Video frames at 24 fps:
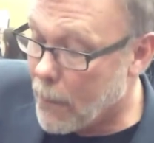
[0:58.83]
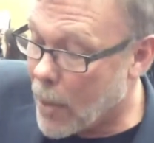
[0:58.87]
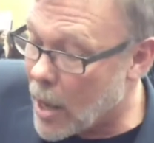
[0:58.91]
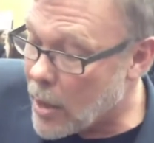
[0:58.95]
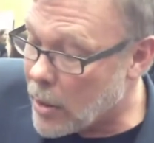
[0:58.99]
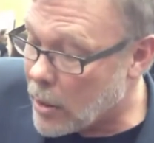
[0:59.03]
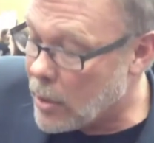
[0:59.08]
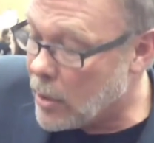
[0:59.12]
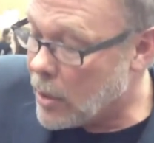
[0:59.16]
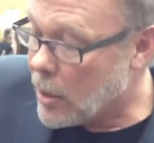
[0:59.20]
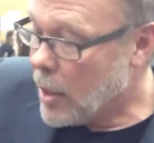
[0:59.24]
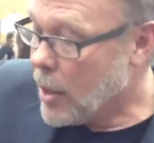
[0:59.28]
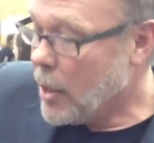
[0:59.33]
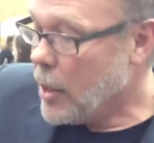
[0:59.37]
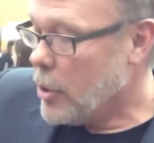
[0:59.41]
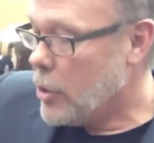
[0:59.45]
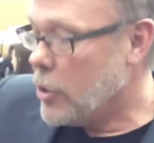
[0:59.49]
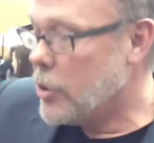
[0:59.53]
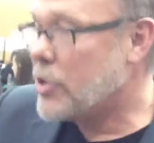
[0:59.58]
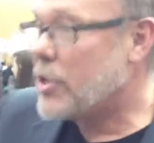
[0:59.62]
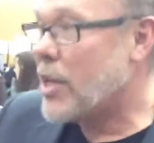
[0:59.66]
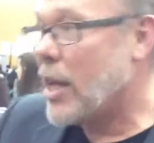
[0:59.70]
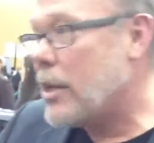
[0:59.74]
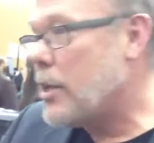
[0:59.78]
button,
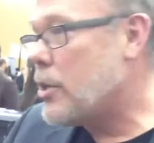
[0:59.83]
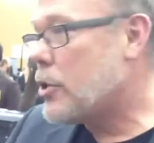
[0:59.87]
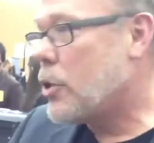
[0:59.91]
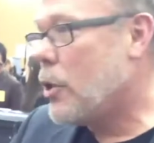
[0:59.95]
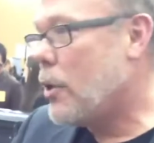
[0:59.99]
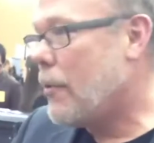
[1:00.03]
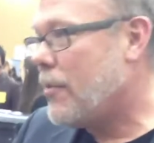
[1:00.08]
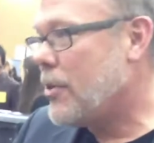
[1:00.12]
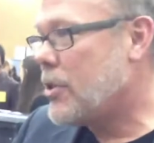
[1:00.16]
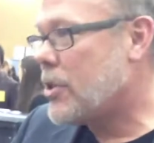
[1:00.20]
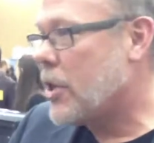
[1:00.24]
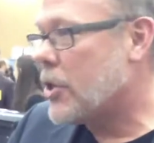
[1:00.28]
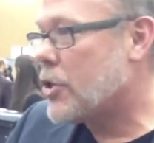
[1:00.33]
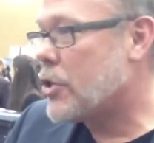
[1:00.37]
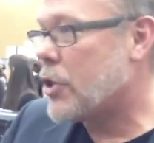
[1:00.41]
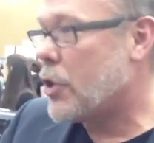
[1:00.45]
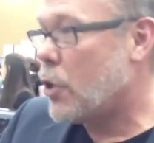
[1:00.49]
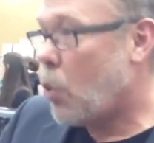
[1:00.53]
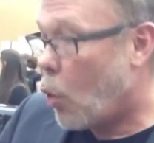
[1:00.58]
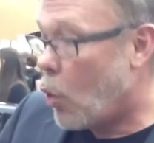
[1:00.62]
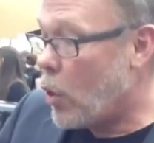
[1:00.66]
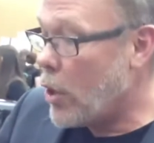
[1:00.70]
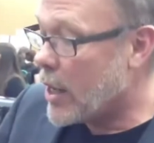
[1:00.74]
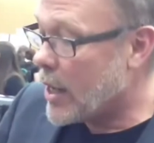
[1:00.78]
you send it to a
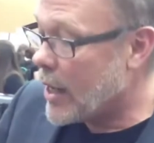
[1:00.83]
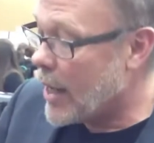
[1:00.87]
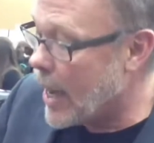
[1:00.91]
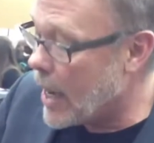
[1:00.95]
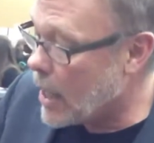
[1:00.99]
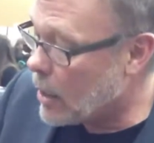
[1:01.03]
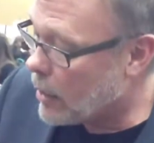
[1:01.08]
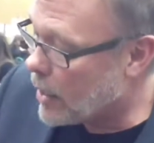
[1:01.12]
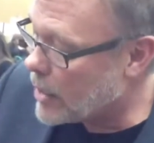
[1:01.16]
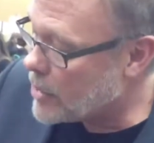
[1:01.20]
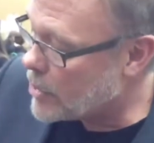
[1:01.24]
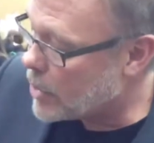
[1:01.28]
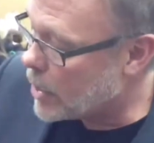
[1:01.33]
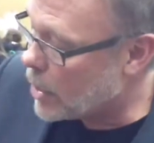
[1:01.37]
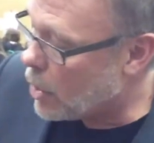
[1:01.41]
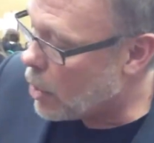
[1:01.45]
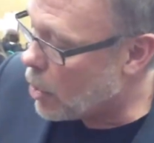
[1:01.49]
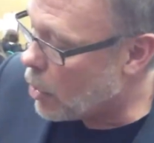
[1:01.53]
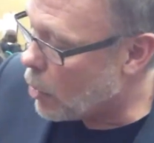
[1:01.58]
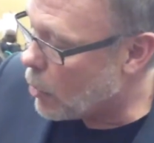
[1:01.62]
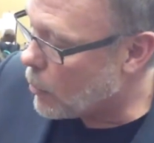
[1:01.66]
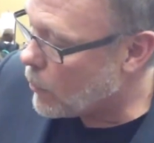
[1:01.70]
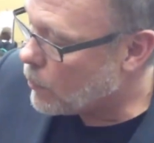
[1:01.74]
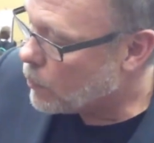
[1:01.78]
physician, or you can analyze it at
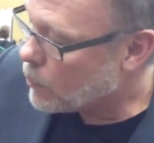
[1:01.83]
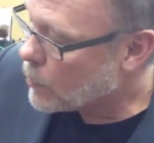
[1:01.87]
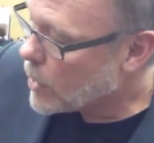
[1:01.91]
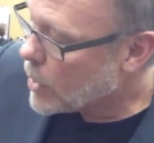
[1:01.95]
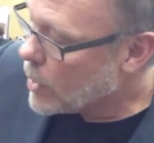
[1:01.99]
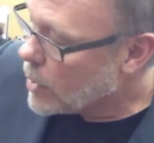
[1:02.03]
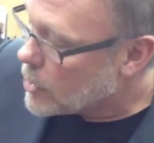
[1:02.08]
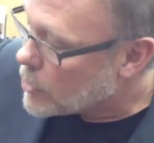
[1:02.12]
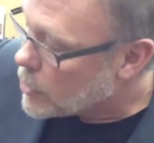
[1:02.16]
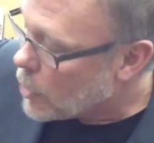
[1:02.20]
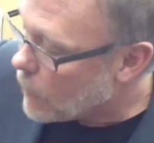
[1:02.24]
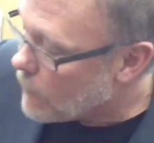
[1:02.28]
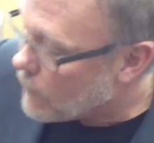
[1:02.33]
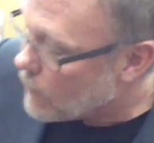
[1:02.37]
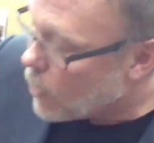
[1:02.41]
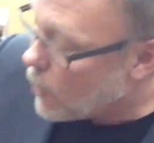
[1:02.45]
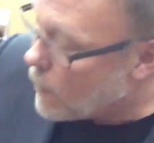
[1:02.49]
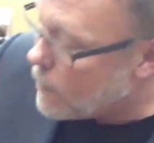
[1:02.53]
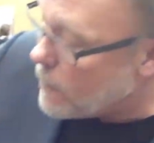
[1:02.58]
home. So for